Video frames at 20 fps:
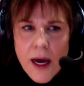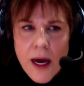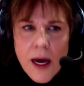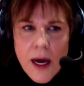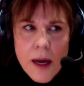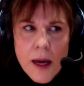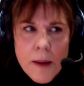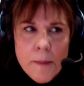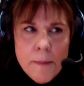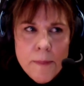
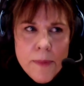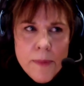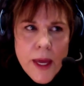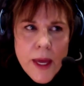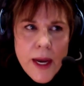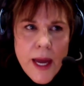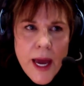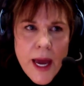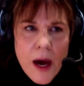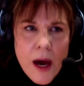and
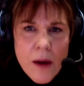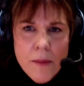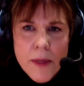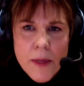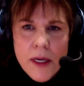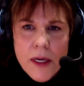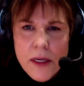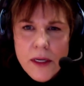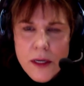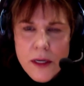how
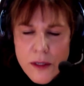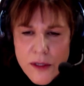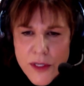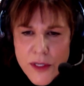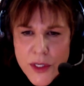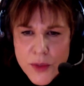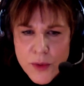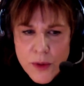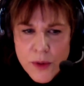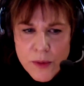many
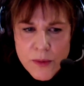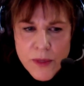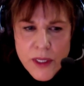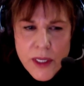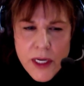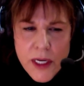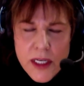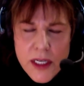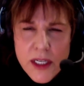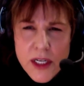years were
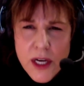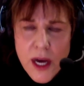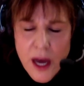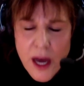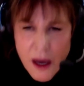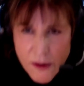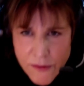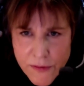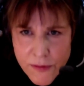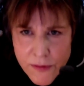really
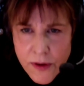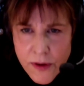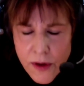tough